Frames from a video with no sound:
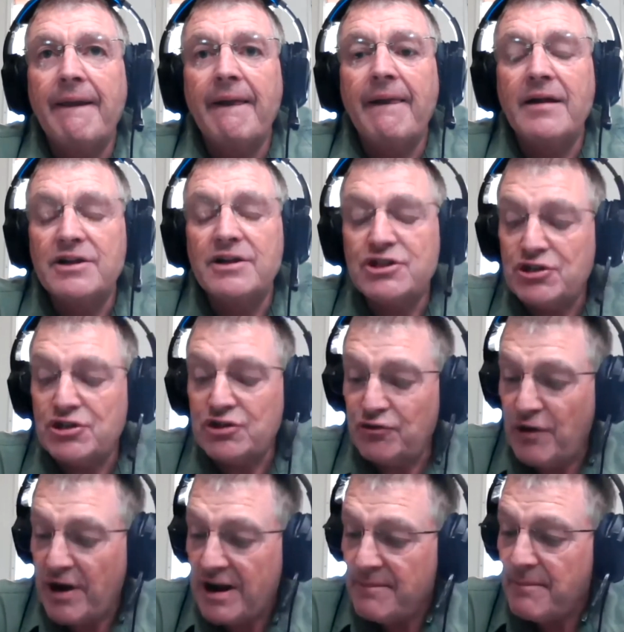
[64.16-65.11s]

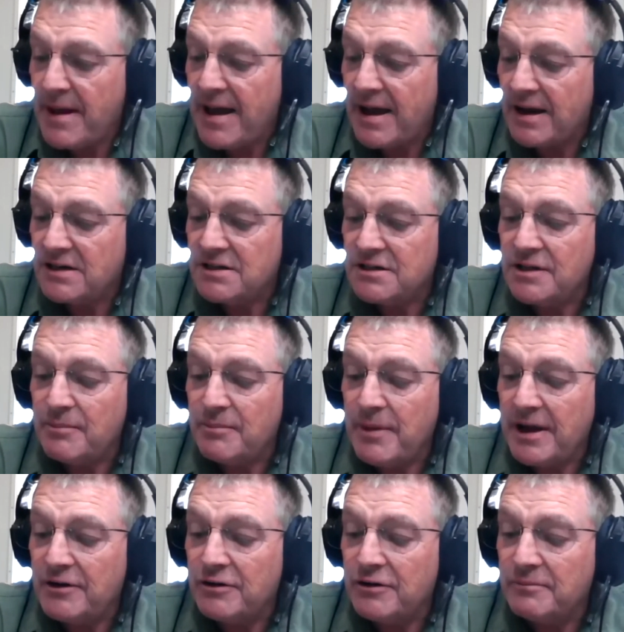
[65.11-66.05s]
Straight back to the
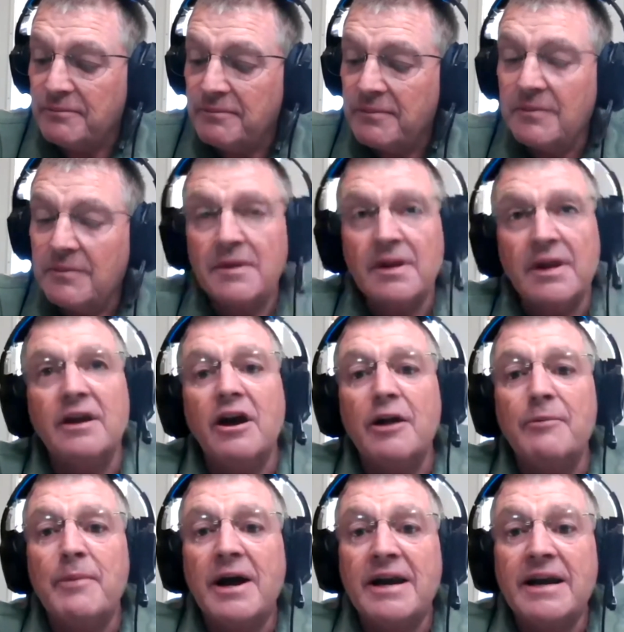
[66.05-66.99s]
bedroom and on
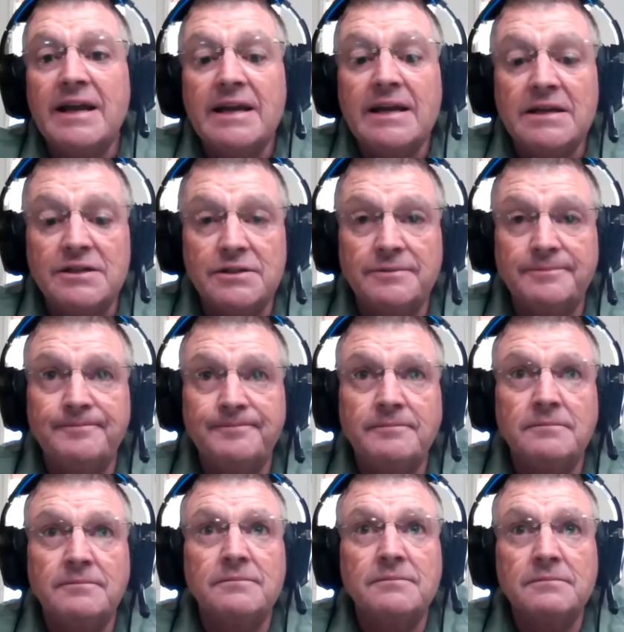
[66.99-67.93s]
my knees,
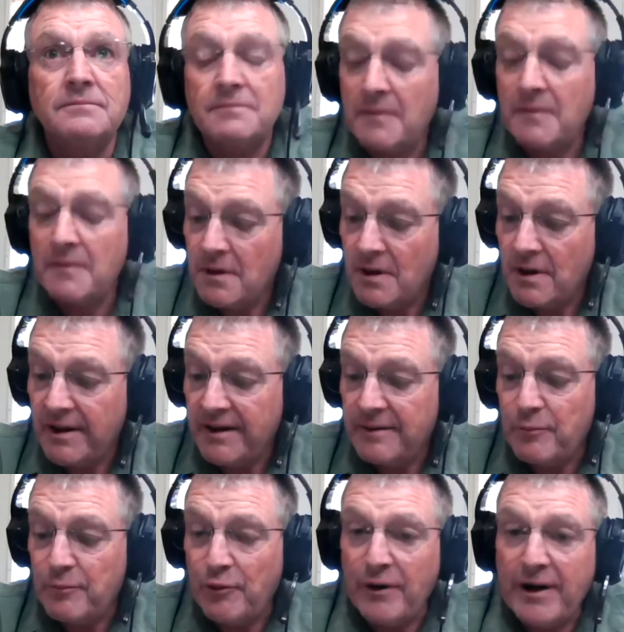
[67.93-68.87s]

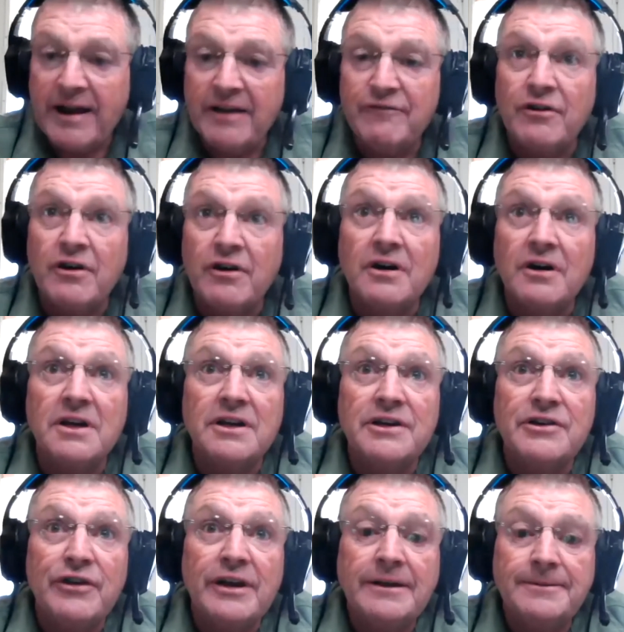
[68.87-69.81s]
praying for our
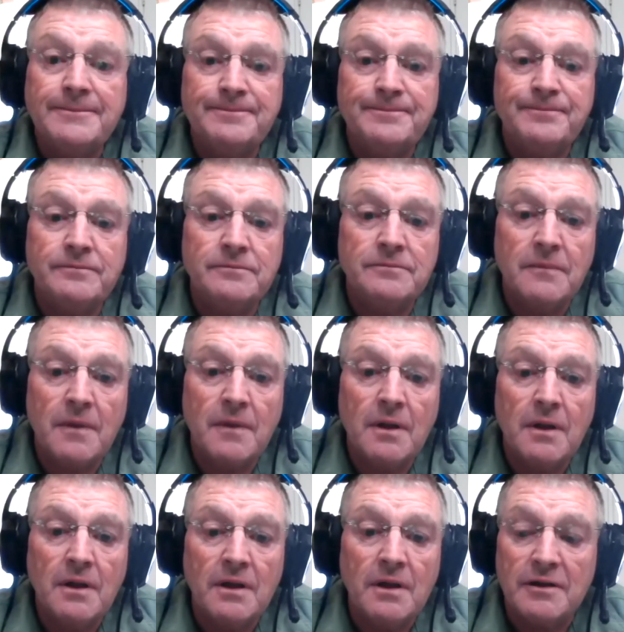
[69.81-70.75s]
country
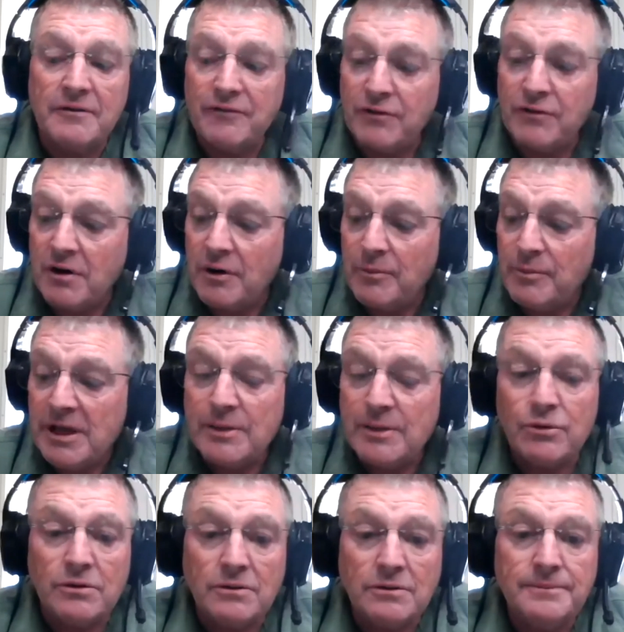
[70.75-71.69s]
and for our people.